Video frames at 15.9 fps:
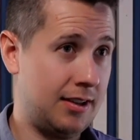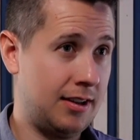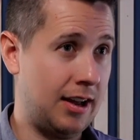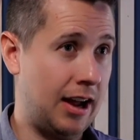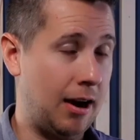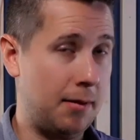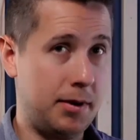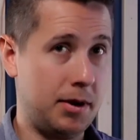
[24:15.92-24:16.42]
I
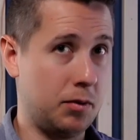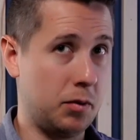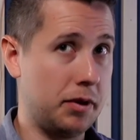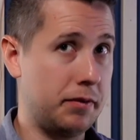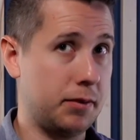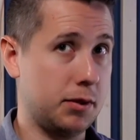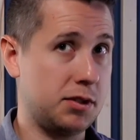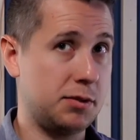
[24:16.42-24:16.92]
remember when we
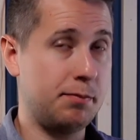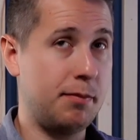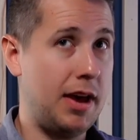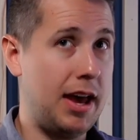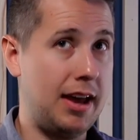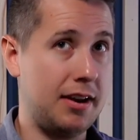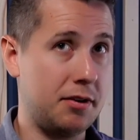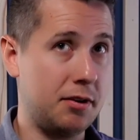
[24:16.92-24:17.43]
first
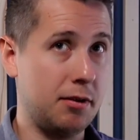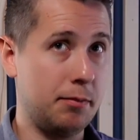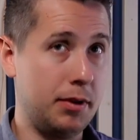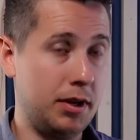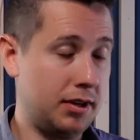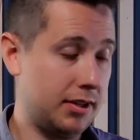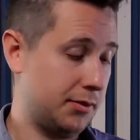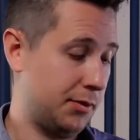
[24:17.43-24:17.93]
met, your
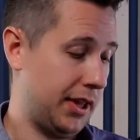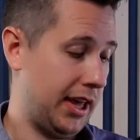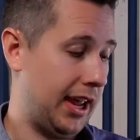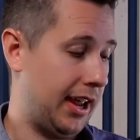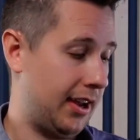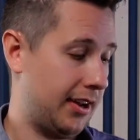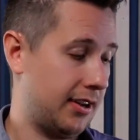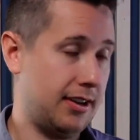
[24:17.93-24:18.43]
abilities with a
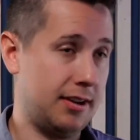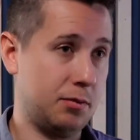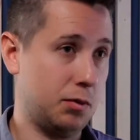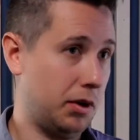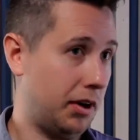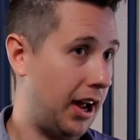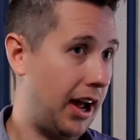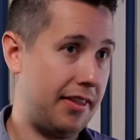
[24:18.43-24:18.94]
handgun were
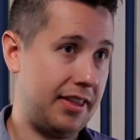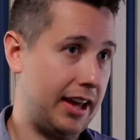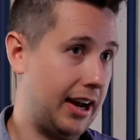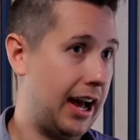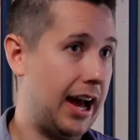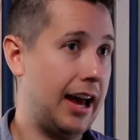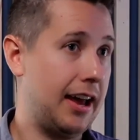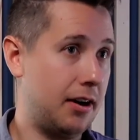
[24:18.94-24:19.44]
not that
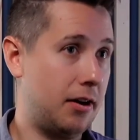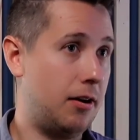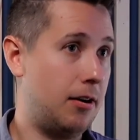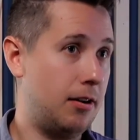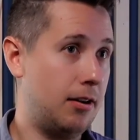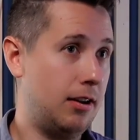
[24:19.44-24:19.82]
high at all.